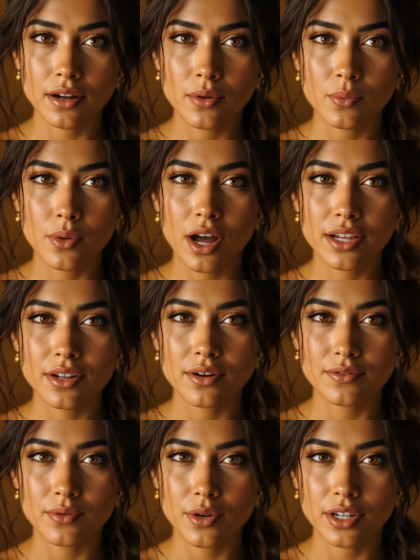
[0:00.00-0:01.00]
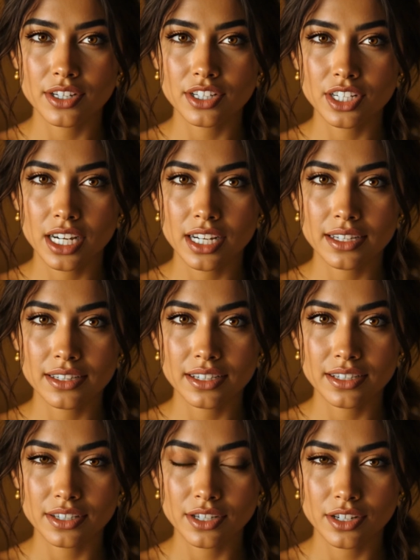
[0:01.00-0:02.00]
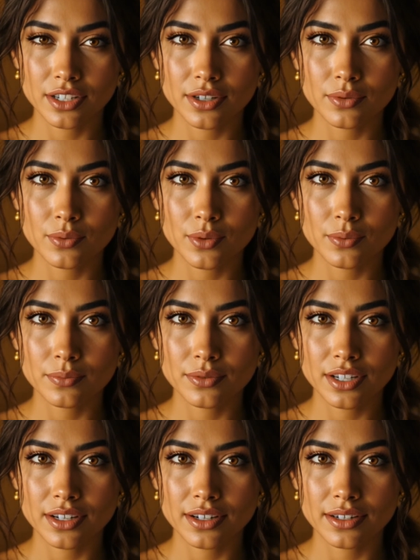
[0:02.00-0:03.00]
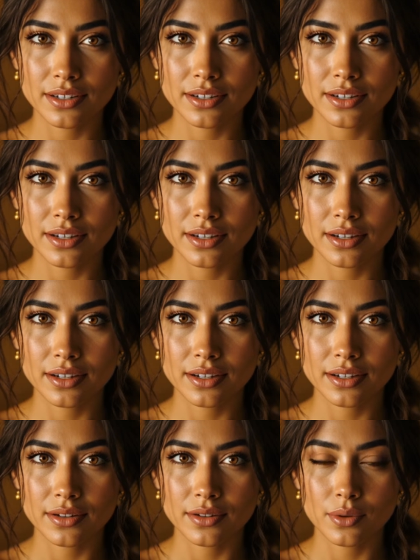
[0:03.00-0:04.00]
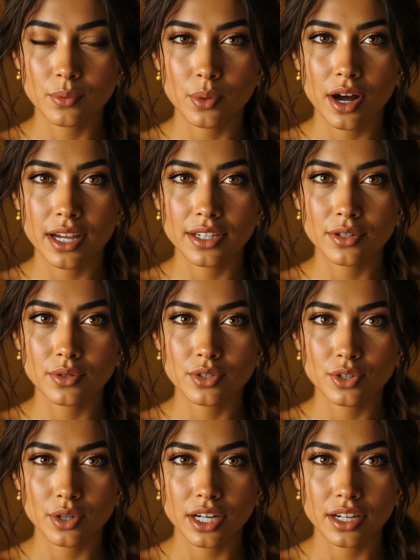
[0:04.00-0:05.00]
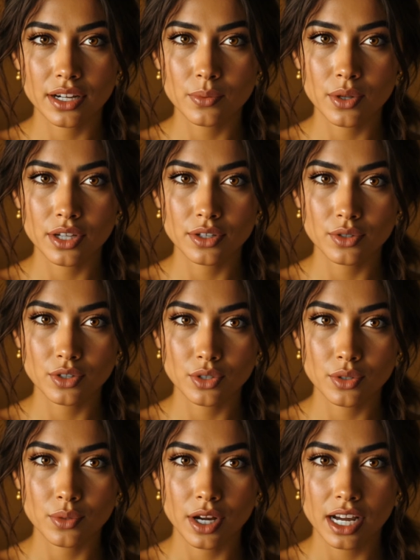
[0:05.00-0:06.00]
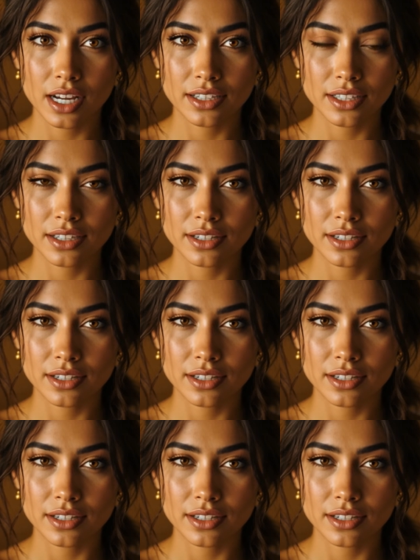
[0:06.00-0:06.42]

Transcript: why your voice shakes in certain rooms, why you shrink when you should rise.